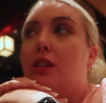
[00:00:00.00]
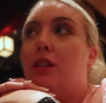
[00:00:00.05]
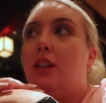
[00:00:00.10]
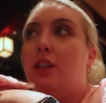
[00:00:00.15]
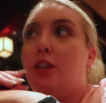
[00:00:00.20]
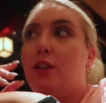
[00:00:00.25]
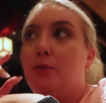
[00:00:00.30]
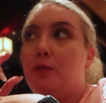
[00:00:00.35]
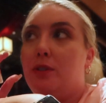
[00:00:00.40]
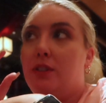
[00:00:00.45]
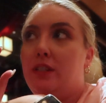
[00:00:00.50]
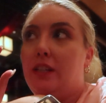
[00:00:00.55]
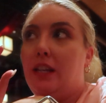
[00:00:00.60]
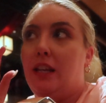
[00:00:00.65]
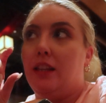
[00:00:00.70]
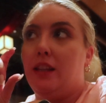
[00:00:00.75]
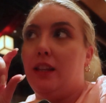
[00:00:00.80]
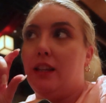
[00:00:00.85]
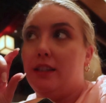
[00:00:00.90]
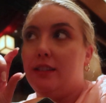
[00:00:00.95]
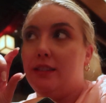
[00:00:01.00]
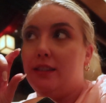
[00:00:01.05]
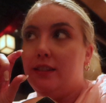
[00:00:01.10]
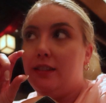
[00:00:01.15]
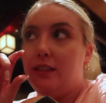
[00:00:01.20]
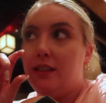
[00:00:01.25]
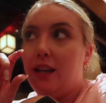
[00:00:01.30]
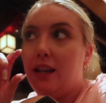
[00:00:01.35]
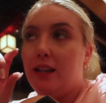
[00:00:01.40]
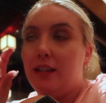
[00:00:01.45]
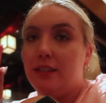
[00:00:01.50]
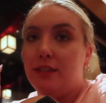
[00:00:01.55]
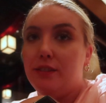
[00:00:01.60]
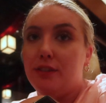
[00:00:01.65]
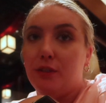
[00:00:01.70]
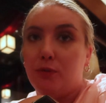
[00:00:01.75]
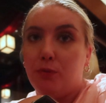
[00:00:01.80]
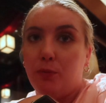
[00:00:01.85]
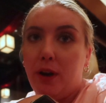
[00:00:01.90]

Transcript: like you were saying, like a slice of